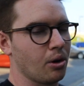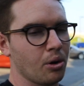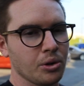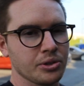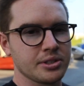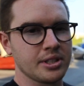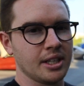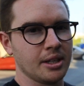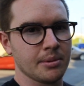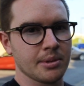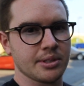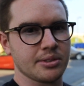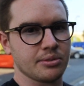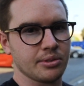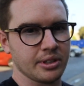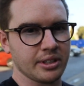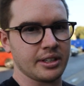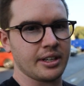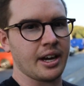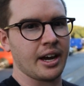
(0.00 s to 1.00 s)
whole team is
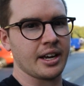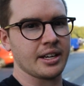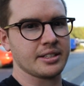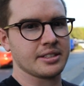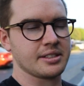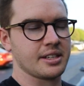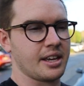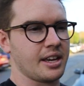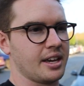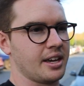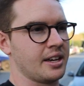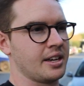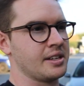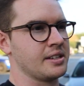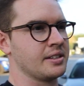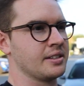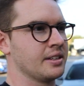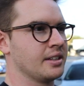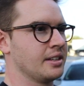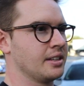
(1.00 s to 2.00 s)
really nice
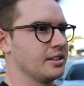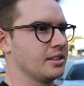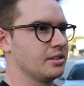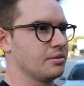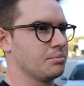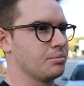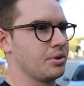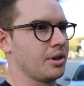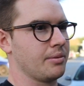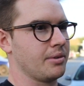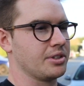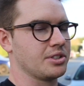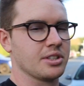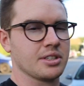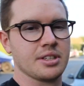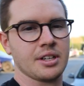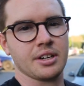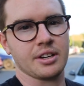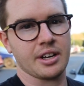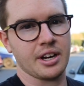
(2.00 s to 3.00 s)
and pretty much
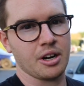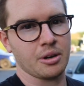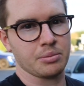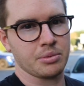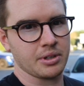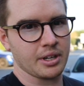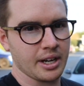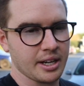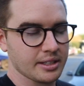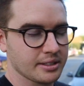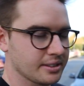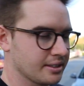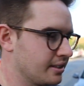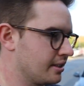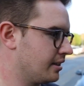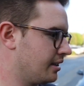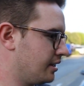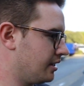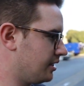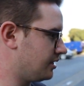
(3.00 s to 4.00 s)
just here to help you guys.
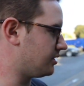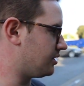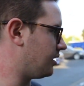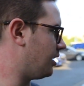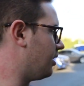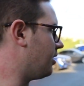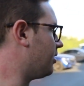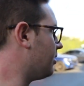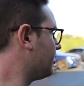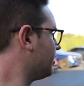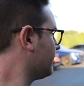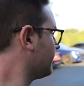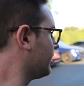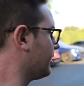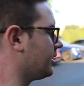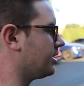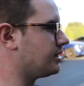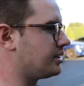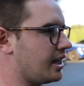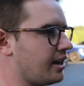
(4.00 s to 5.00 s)
So
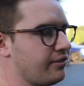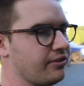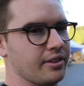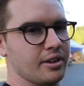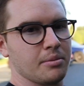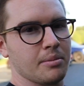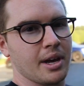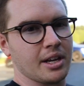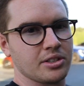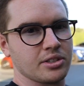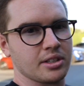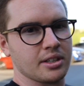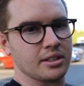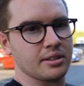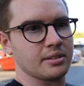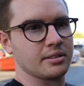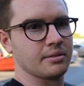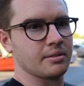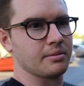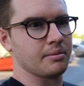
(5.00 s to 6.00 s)
definitely
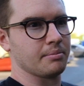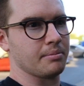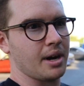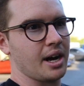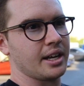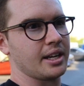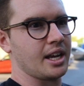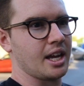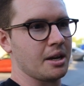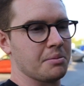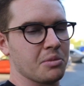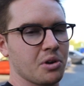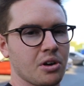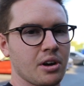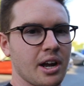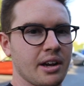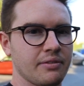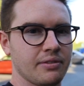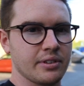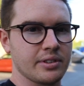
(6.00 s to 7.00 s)
mention my name or
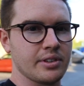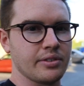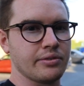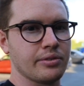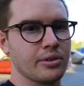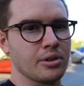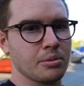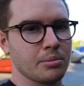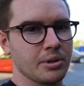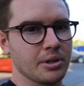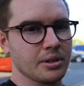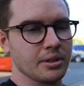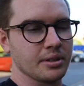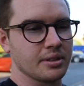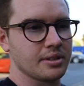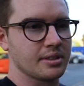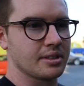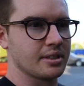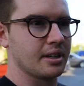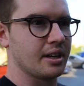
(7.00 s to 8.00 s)
M54
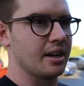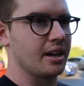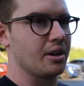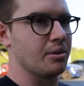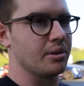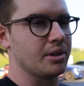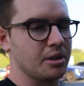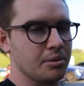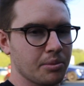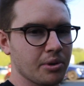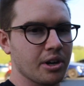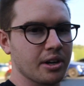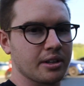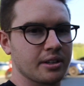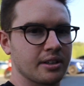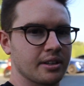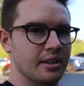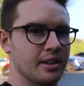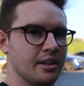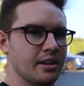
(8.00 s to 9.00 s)
Builds when you book.
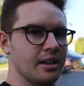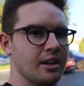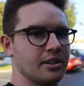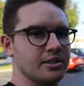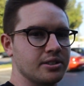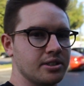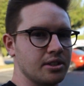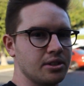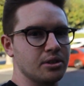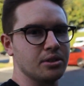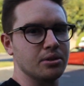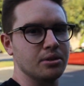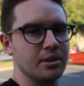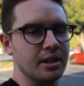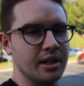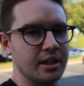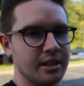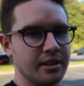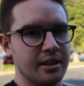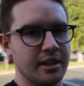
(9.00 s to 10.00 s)
I'll see you
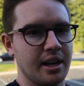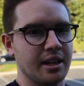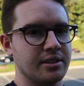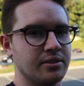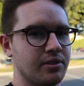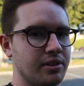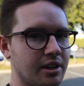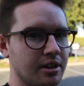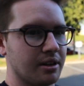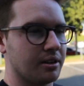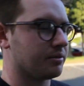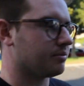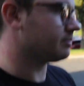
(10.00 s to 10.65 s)
in the next video.